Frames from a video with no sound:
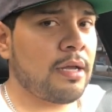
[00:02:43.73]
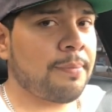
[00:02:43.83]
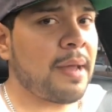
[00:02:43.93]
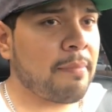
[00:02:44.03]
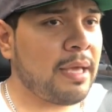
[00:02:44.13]

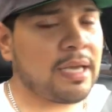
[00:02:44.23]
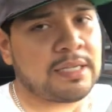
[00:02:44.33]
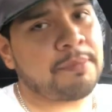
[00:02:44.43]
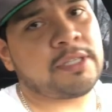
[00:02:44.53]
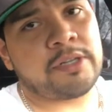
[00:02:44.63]
Not me, because
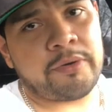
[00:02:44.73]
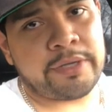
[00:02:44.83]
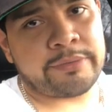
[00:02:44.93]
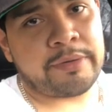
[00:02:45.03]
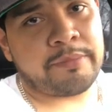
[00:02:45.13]
I'm the
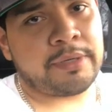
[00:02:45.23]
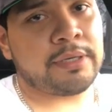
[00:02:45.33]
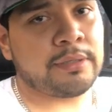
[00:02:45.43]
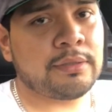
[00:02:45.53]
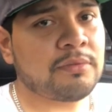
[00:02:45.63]
slowest one,
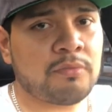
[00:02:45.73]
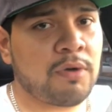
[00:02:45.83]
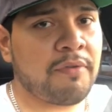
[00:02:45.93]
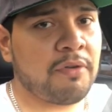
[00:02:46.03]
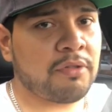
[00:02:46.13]
but
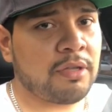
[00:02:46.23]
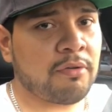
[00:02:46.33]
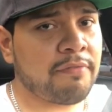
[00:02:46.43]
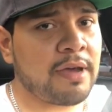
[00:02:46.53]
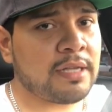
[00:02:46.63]
wherever you think
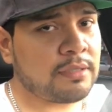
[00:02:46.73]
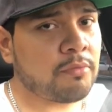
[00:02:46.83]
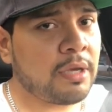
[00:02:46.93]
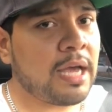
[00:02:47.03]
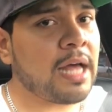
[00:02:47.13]
you're fast,
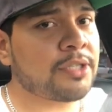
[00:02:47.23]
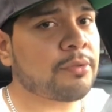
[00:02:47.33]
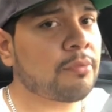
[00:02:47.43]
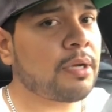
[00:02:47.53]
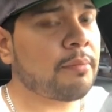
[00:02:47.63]
we got
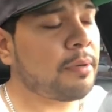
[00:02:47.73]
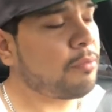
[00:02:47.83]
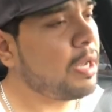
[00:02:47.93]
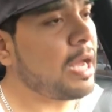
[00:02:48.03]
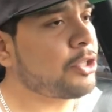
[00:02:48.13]
you.
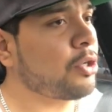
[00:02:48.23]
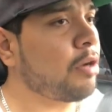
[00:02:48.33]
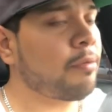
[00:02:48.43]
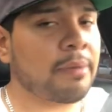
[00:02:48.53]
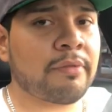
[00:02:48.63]
We got you
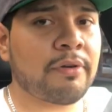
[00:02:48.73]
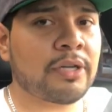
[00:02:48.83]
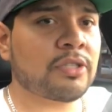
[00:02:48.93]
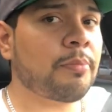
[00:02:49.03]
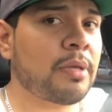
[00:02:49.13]
covered,
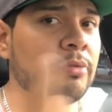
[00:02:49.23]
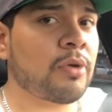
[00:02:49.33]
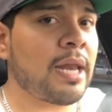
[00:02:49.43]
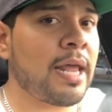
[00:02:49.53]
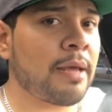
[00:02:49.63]
motherfuckers. Come down
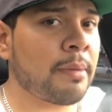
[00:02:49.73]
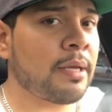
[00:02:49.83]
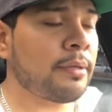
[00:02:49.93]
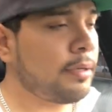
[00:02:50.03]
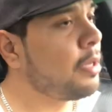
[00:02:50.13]
to Atlanta,
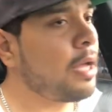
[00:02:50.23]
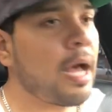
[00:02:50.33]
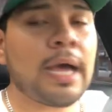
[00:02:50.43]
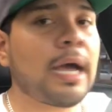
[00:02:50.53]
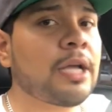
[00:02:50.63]
man.
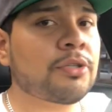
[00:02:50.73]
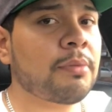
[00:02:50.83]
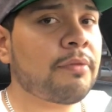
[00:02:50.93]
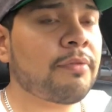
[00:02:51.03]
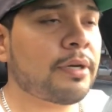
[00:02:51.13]
I got you,
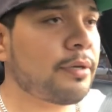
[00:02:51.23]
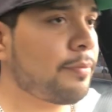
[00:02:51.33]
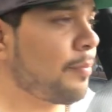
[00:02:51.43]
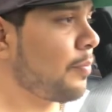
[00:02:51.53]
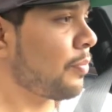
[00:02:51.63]
motherfucker.
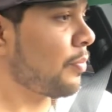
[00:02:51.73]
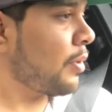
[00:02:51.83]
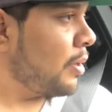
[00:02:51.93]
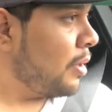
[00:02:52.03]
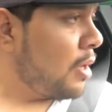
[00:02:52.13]

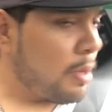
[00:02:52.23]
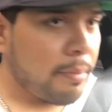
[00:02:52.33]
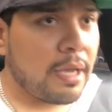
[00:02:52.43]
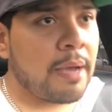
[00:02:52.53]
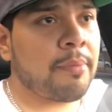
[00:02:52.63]

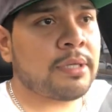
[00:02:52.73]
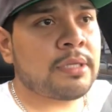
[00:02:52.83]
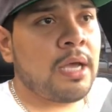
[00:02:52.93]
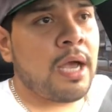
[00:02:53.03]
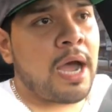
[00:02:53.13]
But yeah,
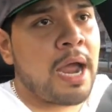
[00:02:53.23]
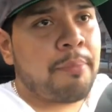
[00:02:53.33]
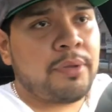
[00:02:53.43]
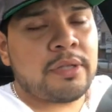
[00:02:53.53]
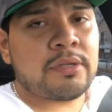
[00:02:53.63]
boys. All right,
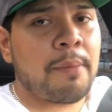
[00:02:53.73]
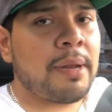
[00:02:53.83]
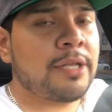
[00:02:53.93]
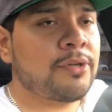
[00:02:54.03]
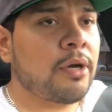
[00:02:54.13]
Putito, I'm going
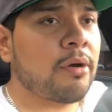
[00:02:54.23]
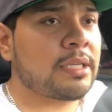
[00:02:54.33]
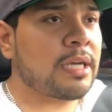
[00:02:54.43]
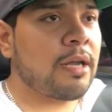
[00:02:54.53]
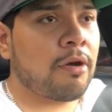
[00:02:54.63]
to let you go
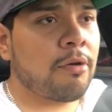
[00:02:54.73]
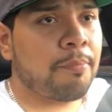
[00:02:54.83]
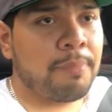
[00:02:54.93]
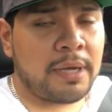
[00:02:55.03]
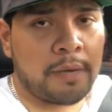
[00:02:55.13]
because I got to go
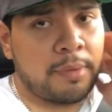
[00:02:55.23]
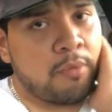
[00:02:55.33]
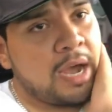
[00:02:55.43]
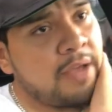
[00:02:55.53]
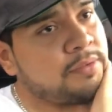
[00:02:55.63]
pick up my
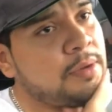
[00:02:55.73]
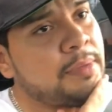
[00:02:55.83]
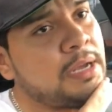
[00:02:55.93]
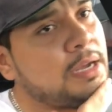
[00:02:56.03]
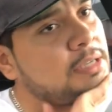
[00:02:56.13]
wife. So
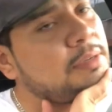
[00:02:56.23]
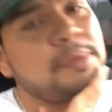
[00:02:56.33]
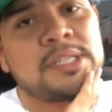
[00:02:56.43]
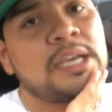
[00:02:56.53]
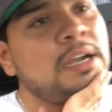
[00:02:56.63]
I'm going
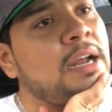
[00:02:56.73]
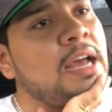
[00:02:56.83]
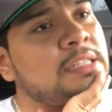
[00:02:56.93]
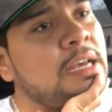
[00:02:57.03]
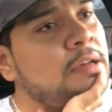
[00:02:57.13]
to take her
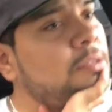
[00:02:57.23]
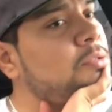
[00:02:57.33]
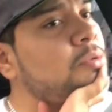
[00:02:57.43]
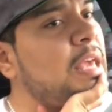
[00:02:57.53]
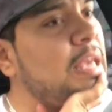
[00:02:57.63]
ass
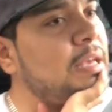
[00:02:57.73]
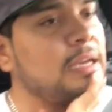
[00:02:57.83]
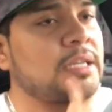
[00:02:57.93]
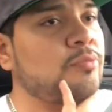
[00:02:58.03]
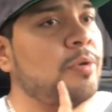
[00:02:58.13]
out to eat
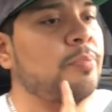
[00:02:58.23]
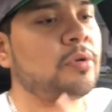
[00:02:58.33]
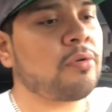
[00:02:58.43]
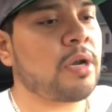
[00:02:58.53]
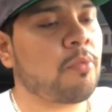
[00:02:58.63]
because we
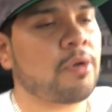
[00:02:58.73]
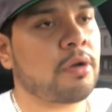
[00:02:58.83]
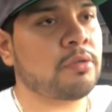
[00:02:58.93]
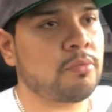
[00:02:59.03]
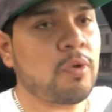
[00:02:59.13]
both going to
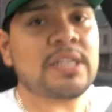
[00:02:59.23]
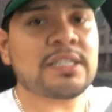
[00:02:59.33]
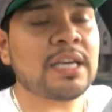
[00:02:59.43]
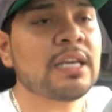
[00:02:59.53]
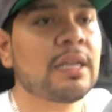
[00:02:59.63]
work on
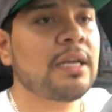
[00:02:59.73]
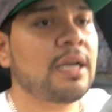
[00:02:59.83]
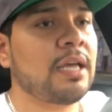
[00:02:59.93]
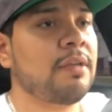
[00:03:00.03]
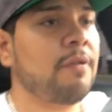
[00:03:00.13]
Wednesday.
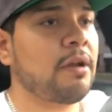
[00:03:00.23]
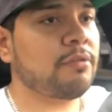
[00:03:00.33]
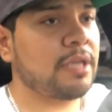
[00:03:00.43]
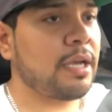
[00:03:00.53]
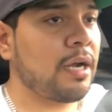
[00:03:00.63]
And if I
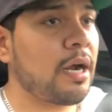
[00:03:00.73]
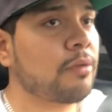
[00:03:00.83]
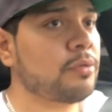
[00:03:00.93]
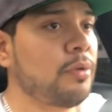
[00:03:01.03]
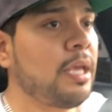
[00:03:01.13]
don't take her
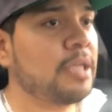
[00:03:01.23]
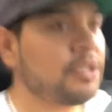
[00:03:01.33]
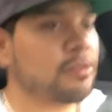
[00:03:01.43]
out to eat,